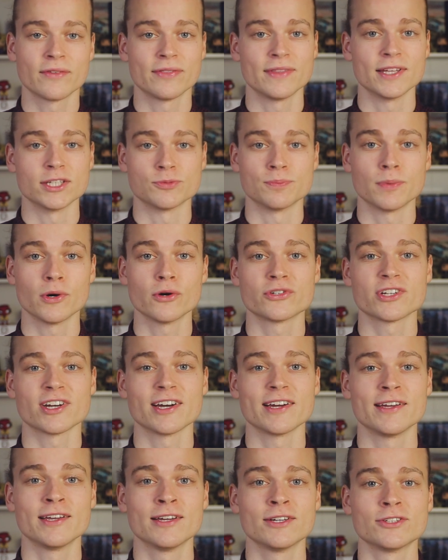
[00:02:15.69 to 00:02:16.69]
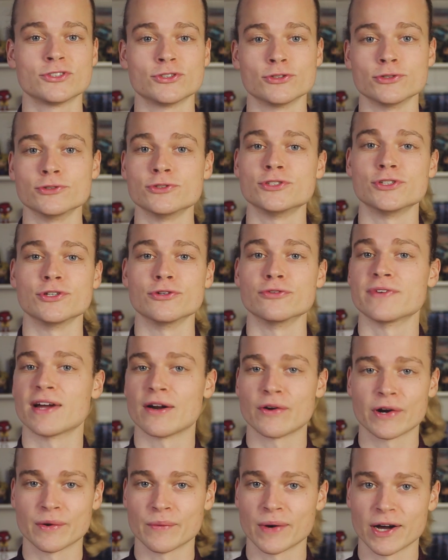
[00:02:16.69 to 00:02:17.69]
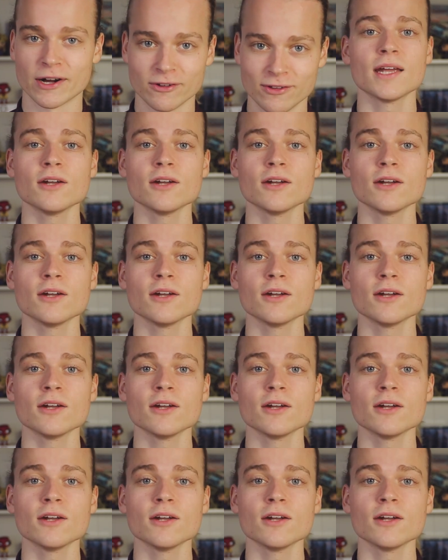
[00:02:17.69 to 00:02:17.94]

This bow tie suits you very well.